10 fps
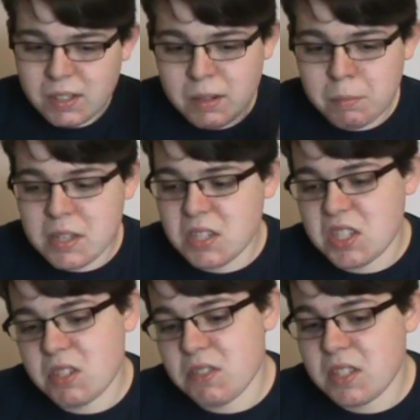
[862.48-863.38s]
My
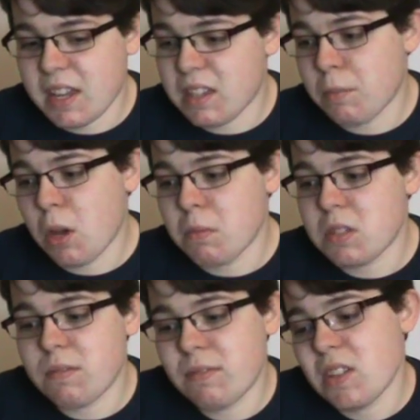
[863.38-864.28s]
sister isn't here at the moment.
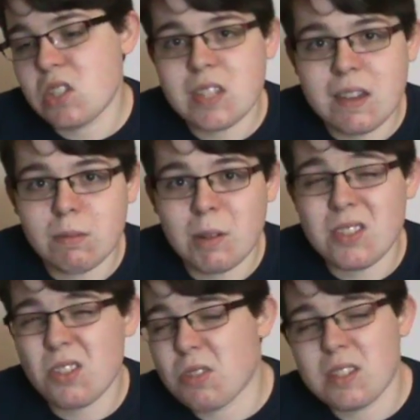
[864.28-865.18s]
It's a vegetarian
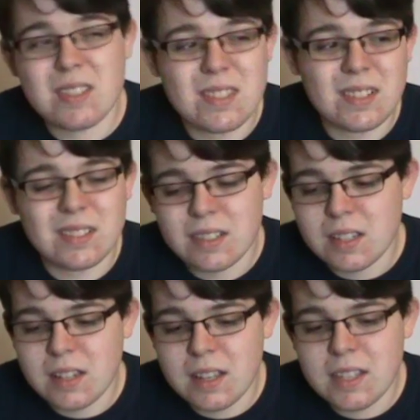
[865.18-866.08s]
one, so she's,
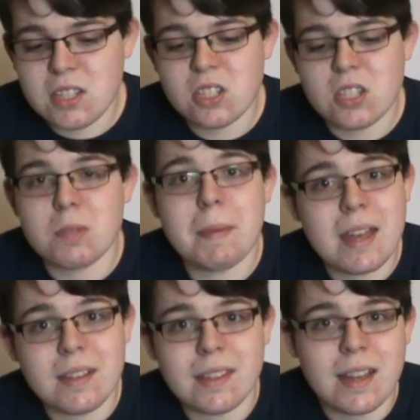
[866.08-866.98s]
at least she's
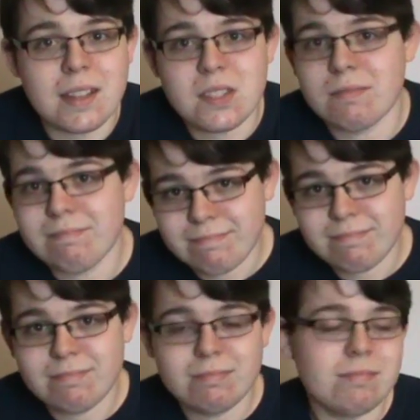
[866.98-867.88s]
spared of that.
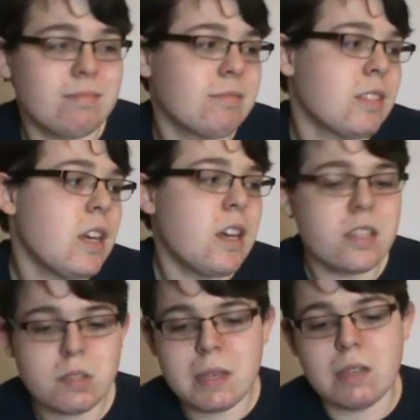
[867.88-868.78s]

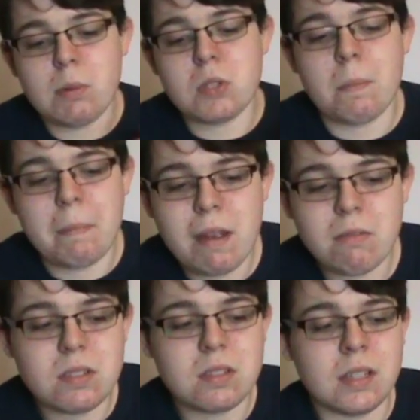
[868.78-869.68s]
Speaking of which,
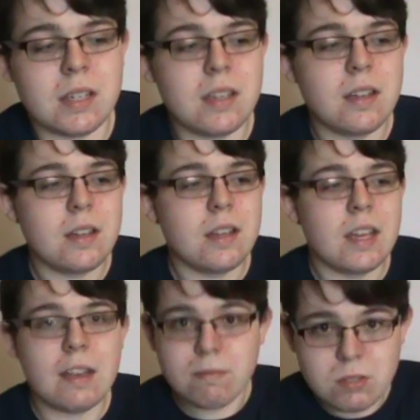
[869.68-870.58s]
apparently,
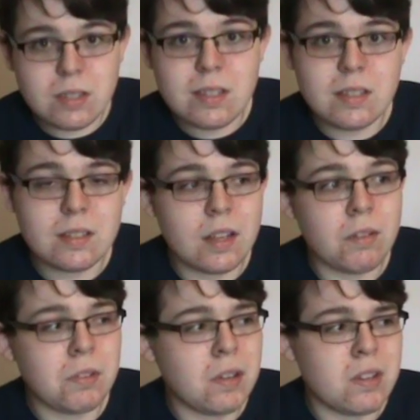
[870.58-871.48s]

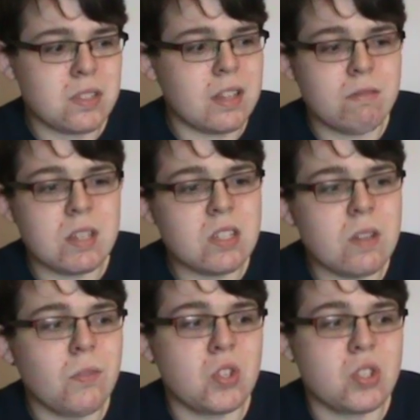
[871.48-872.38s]
I'm going to ask her, is
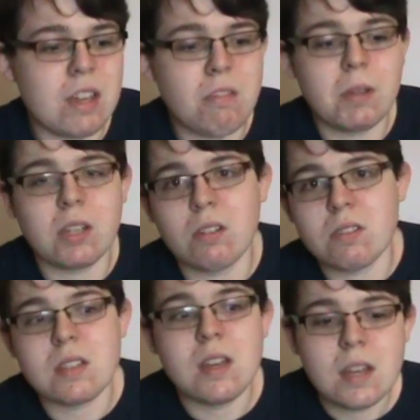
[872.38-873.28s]
she a vegetarian
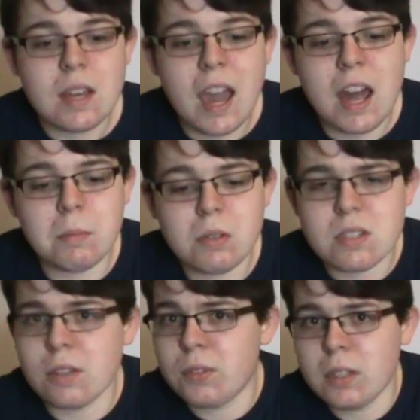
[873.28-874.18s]
because
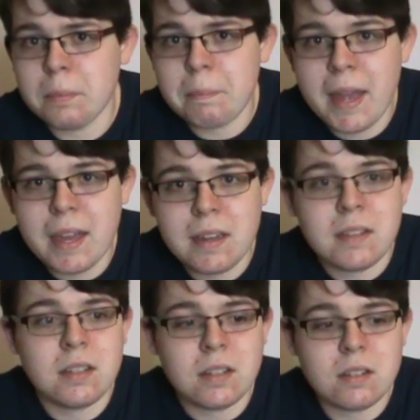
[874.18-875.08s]
animals, they feel
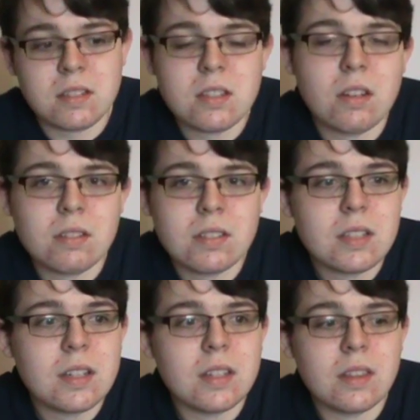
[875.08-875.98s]
pain, it's
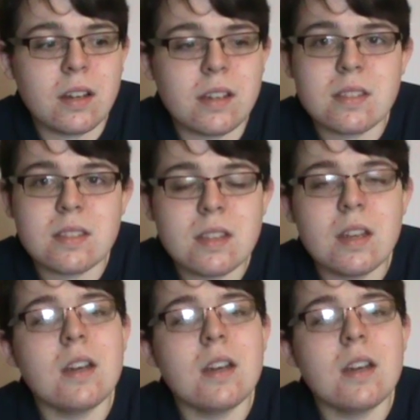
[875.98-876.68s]
not nice.